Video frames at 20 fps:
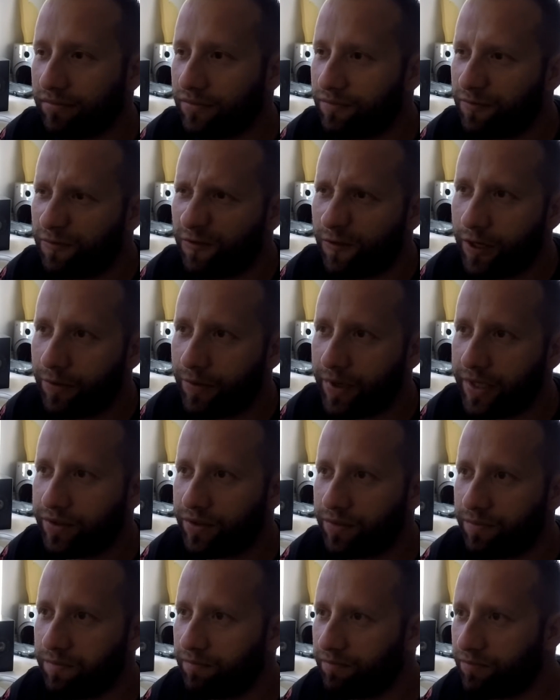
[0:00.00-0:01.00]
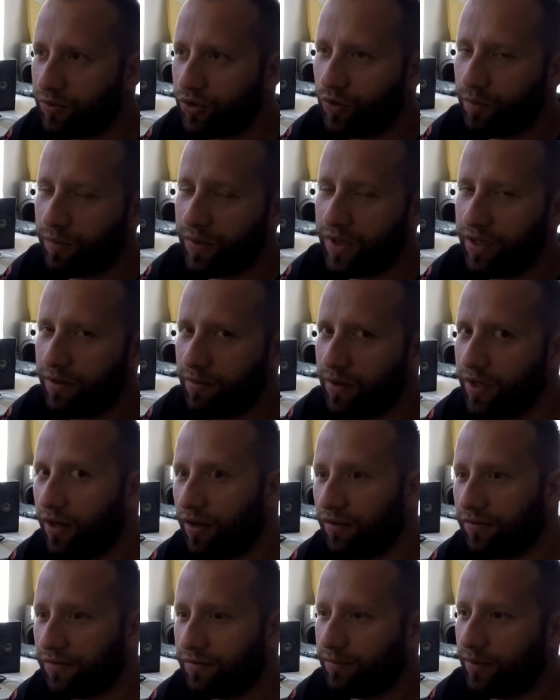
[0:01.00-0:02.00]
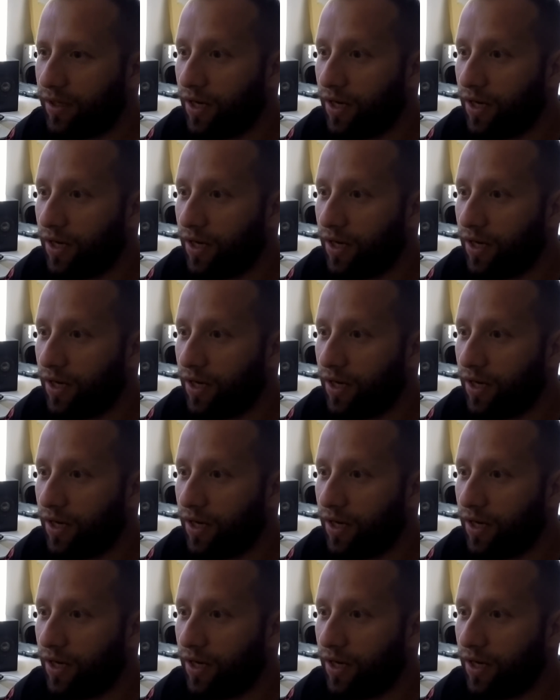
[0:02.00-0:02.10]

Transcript: 3 weeks should be enough.